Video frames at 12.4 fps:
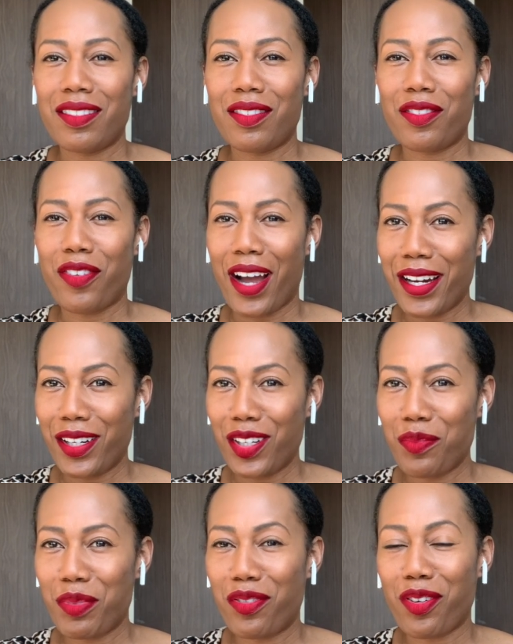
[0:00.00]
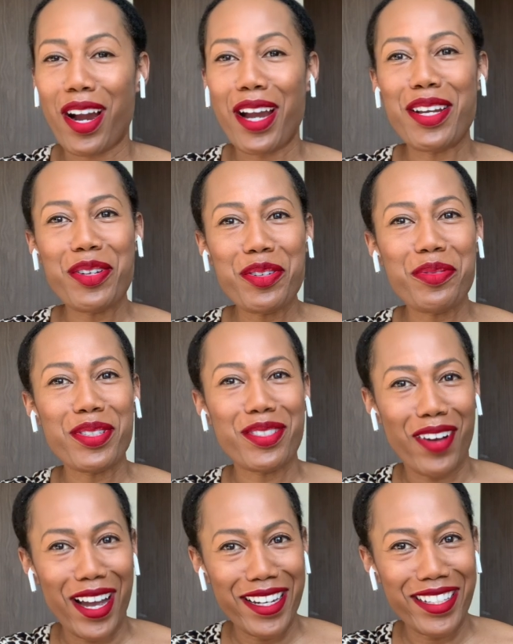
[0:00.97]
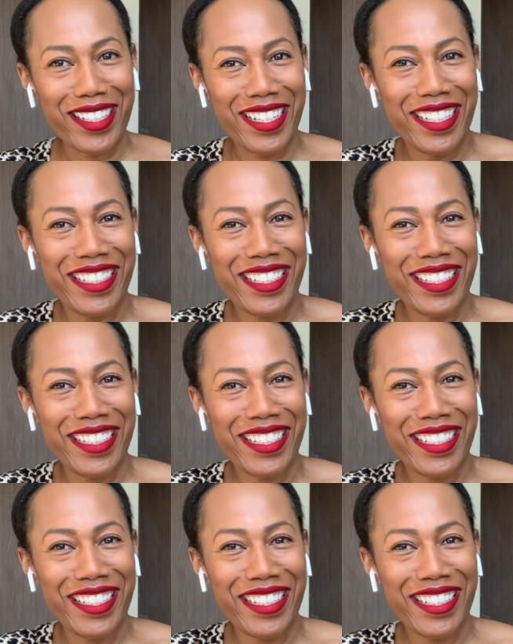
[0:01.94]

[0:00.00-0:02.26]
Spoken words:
FIRE before I knew it was FIRE.